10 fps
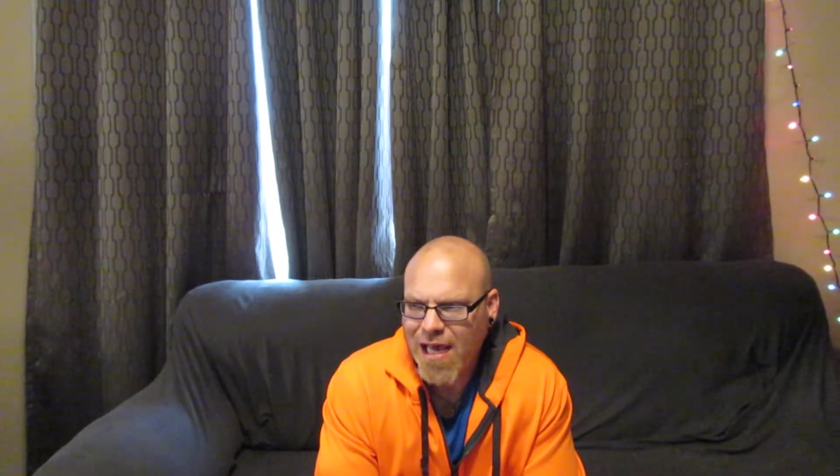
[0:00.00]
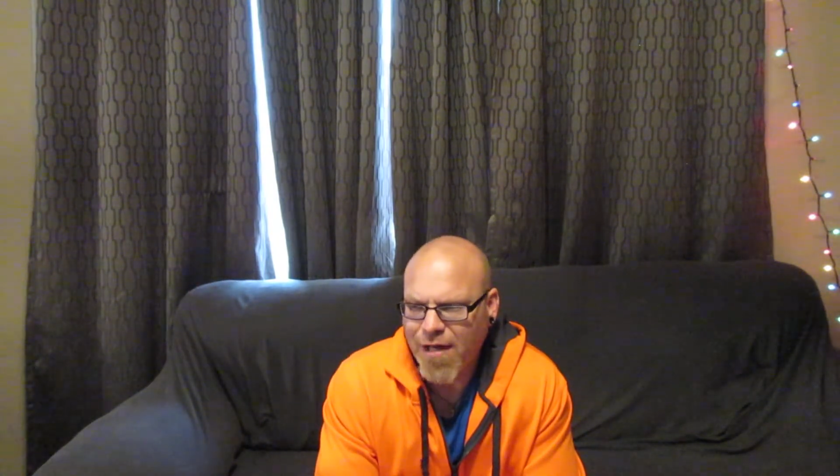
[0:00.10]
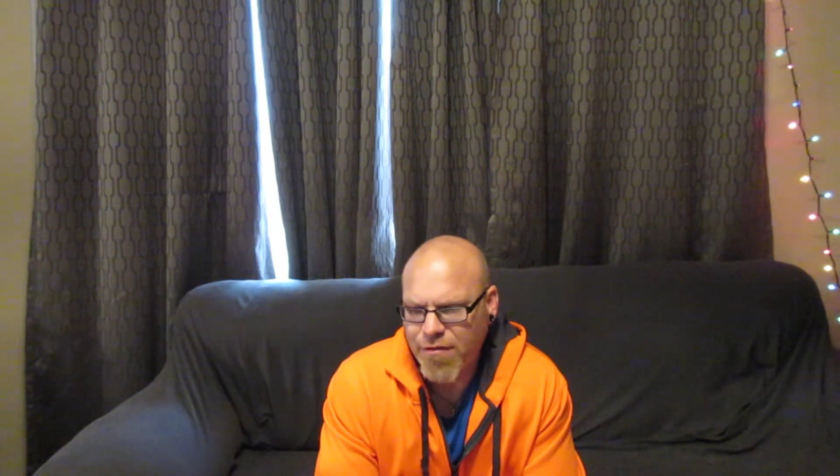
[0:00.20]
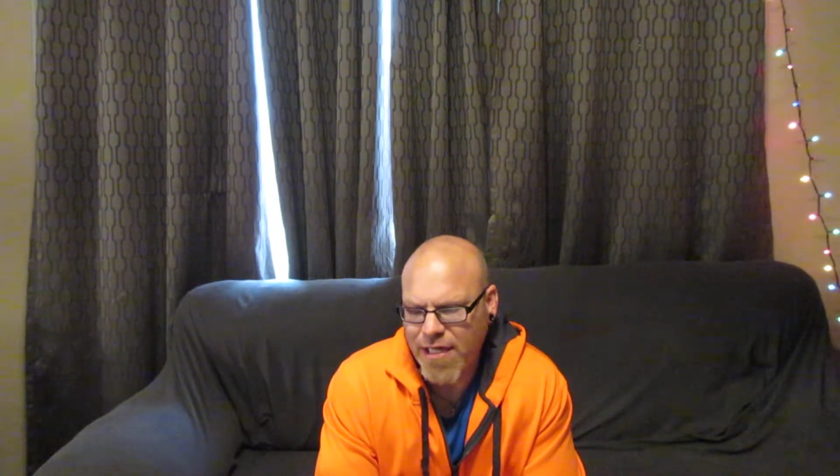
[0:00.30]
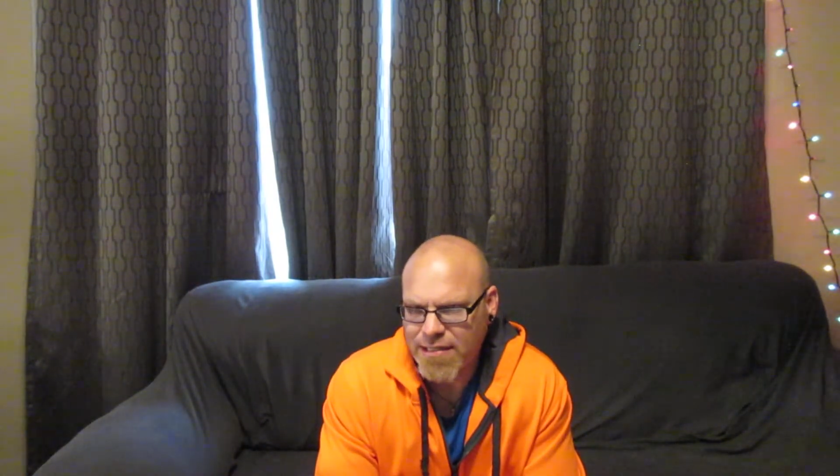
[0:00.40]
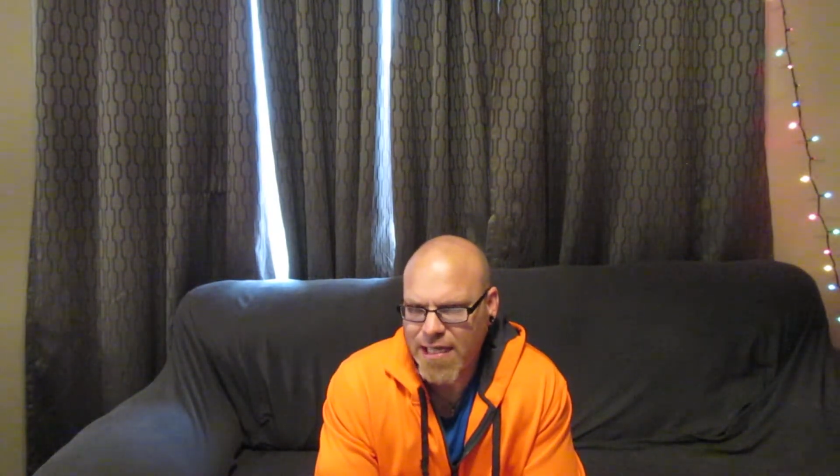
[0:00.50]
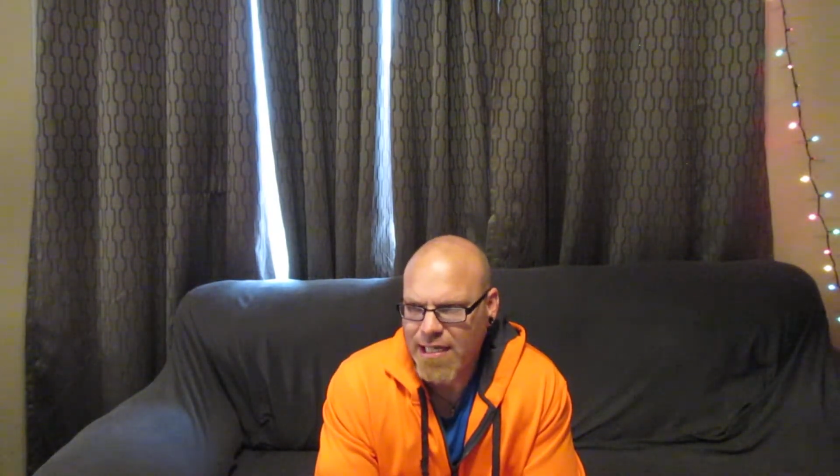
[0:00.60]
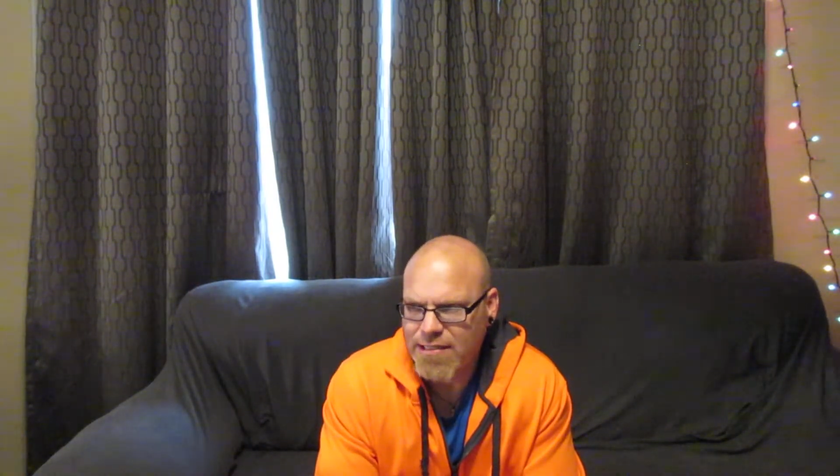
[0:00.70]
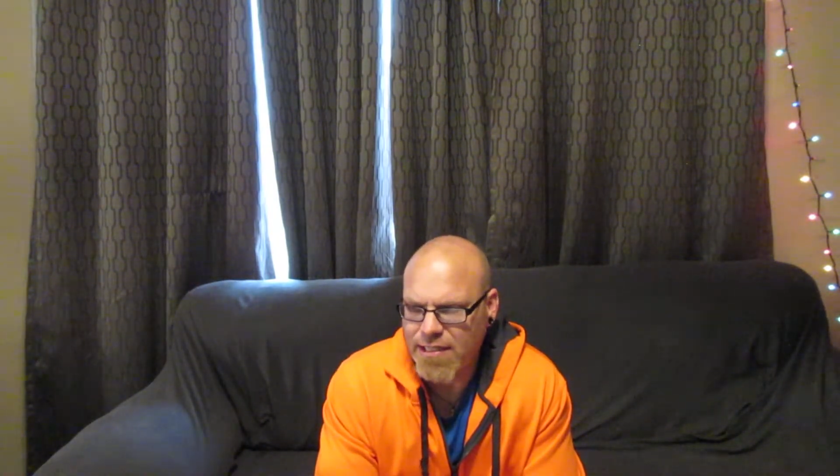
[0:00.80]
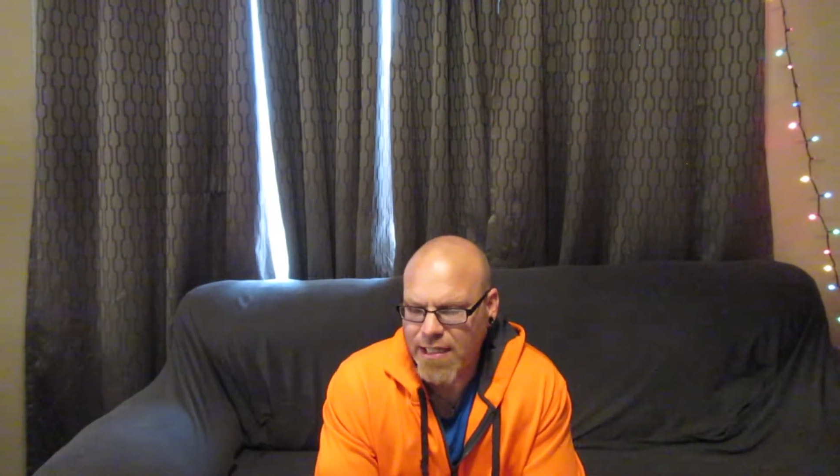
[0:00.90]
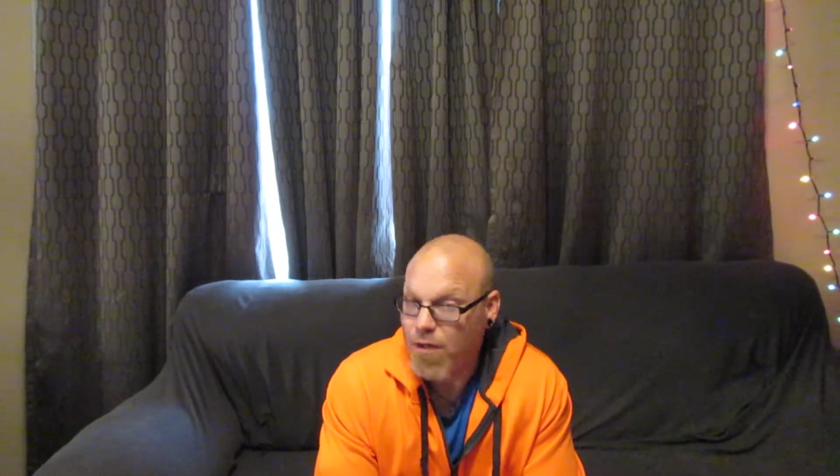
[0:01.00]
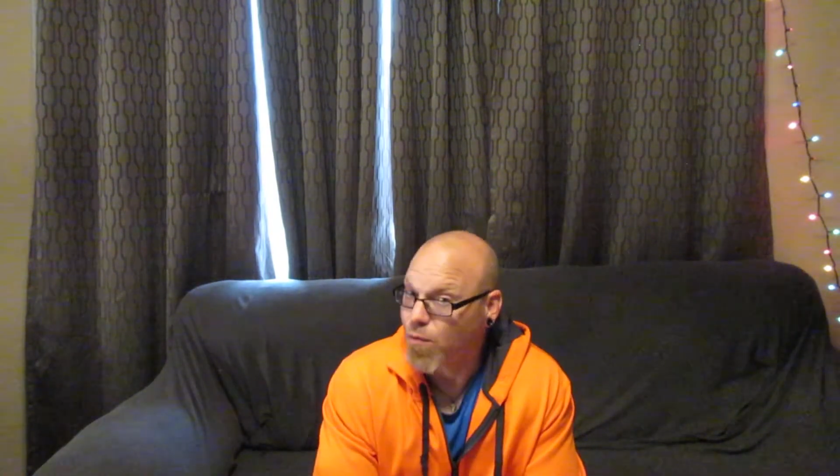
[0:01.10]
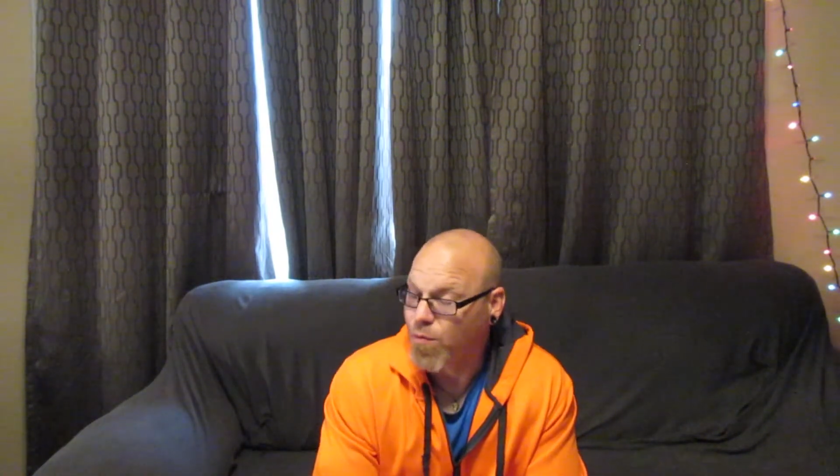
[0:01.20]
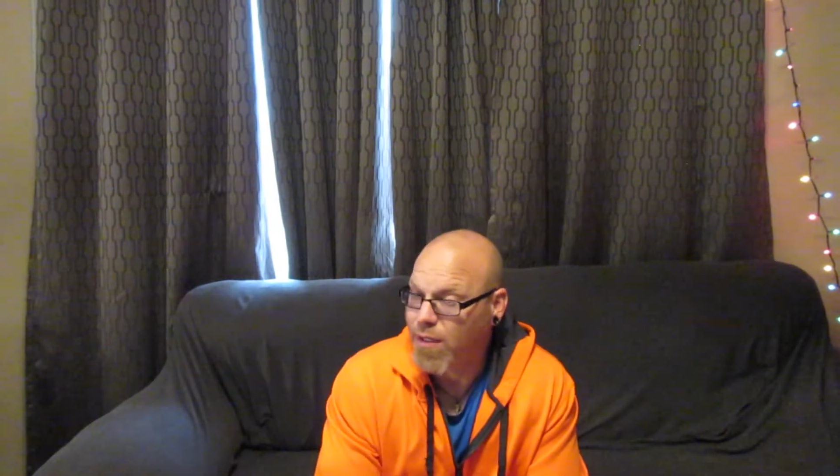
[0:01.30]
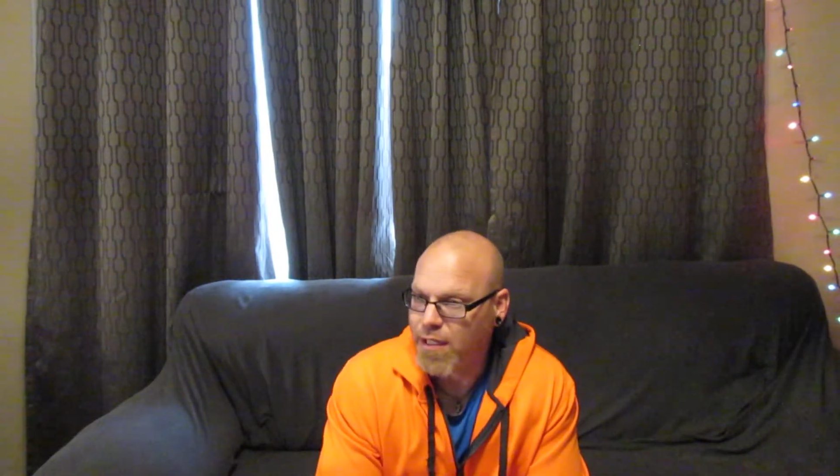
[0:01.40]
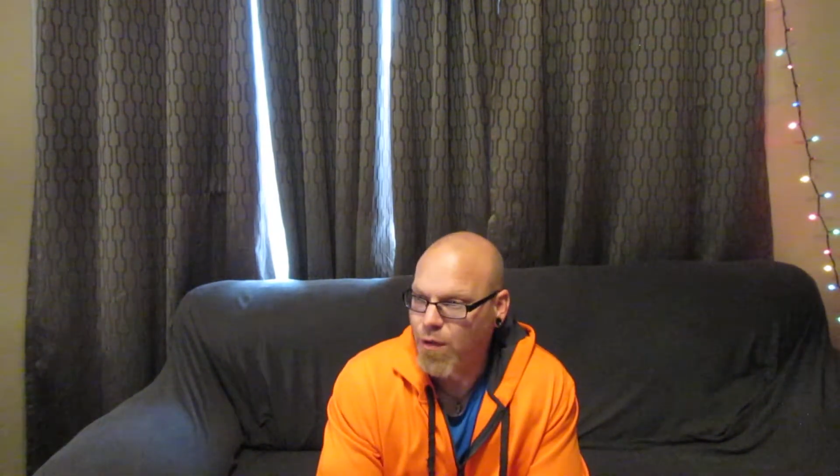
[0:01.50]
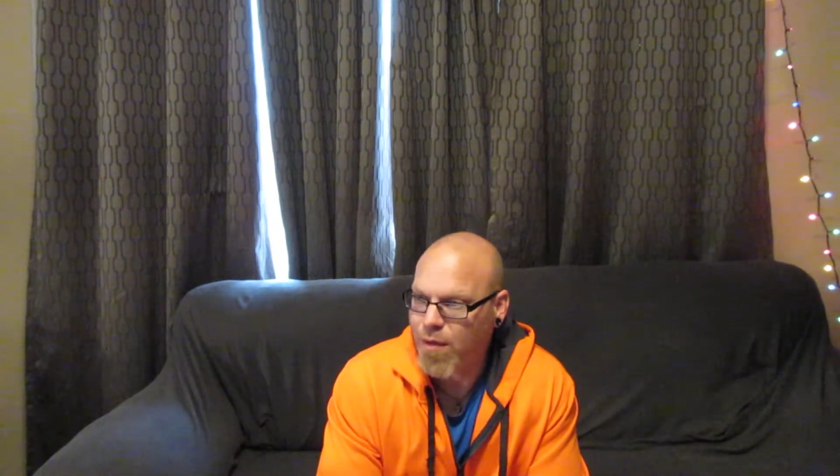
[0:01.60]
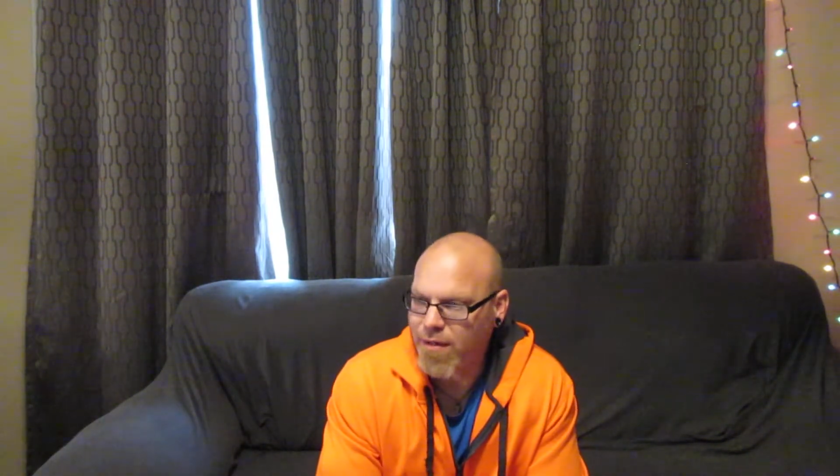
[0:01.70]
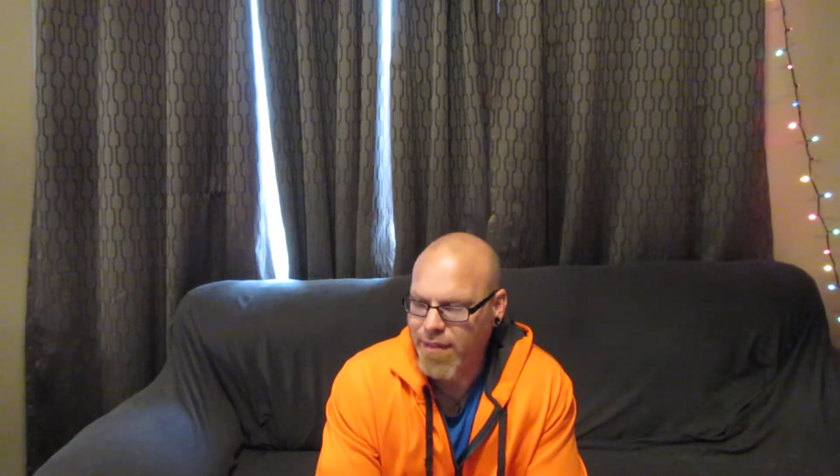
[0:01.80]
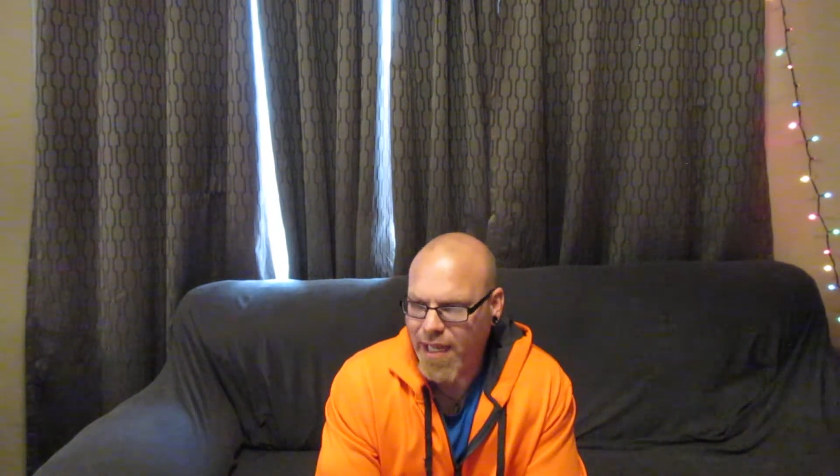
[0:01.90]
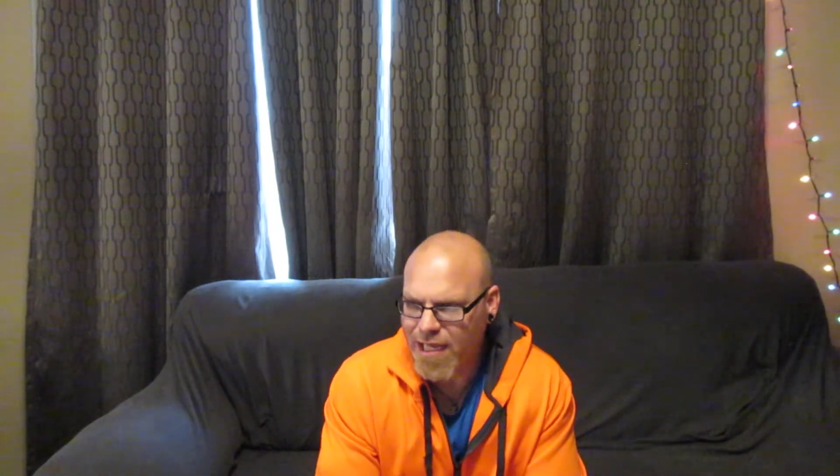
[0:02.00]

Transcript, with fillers: how things escalate really quickly,